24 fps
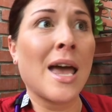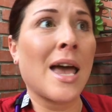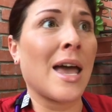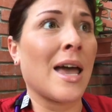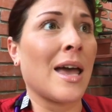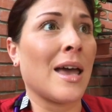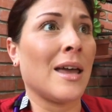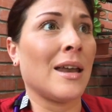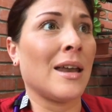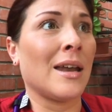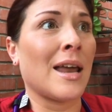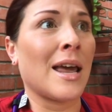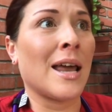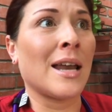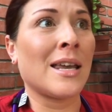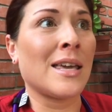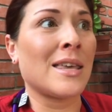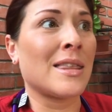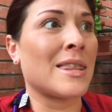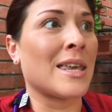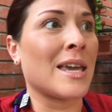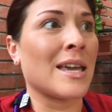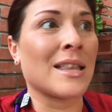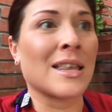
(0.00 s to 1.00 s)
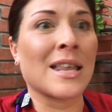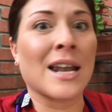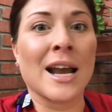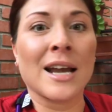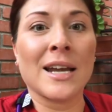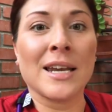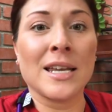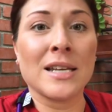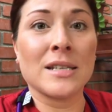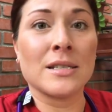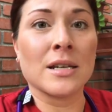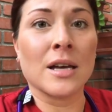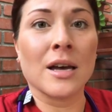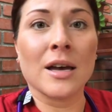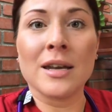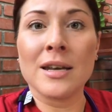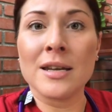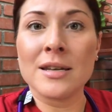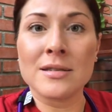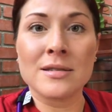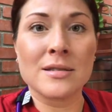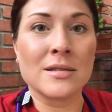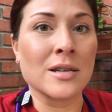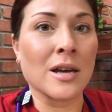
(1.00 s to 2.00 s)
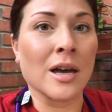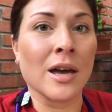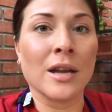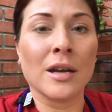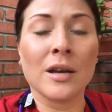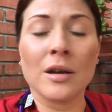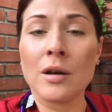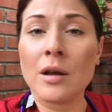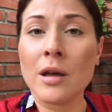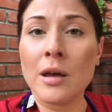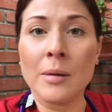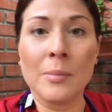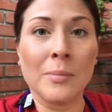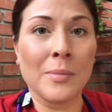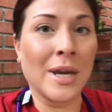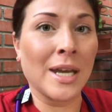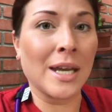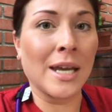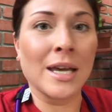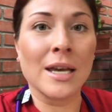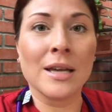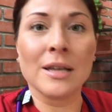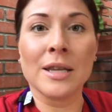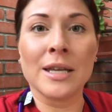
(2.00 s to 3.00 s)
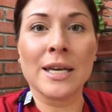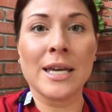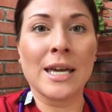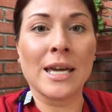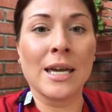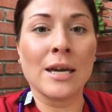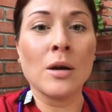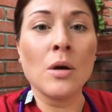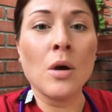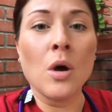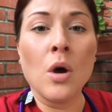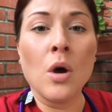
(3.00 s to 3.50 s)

and anything that I need done is done immediately,